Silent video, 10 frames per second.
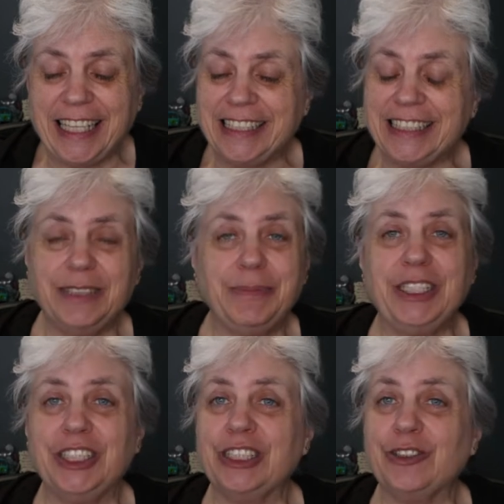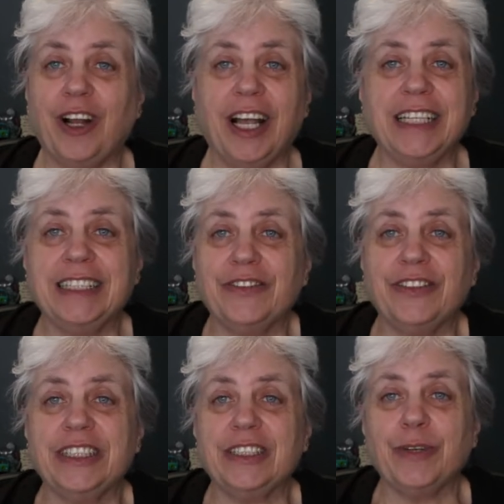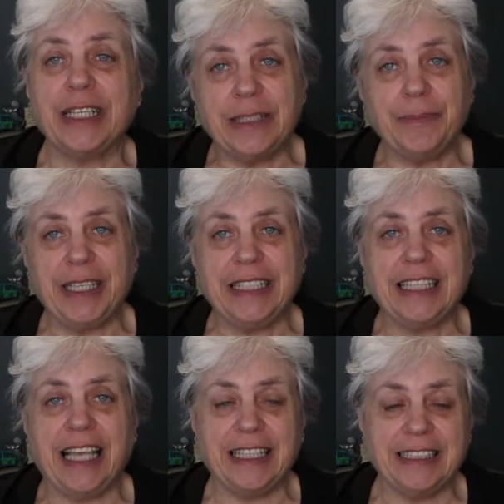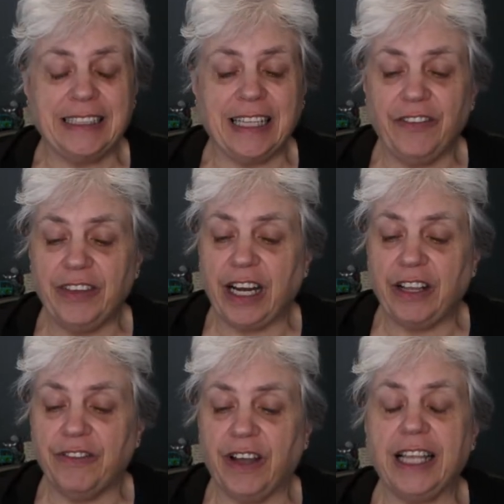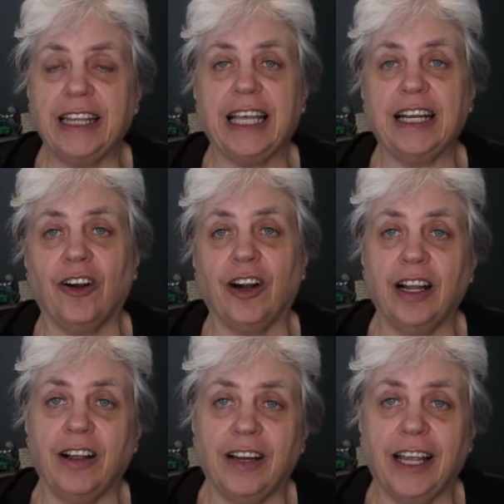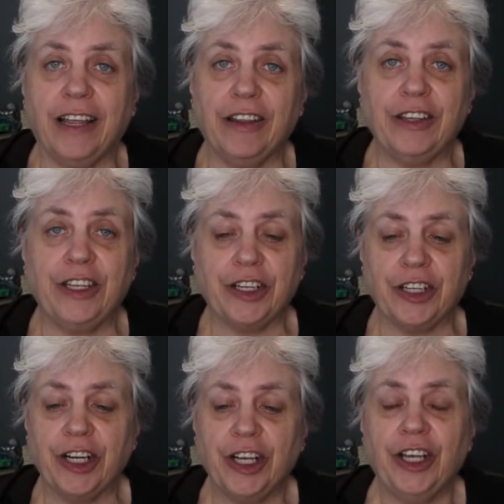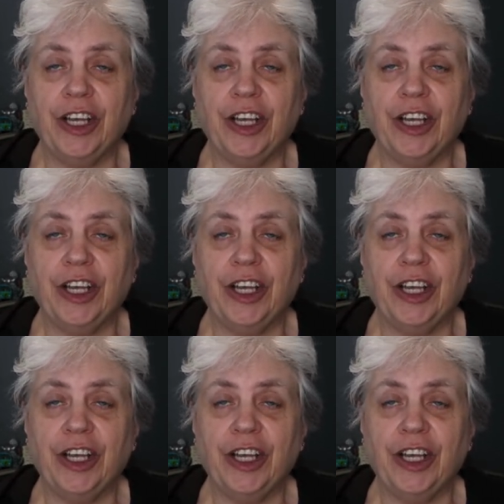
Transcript: and this is me just trying different recipes and stuff that I find that are on a healthier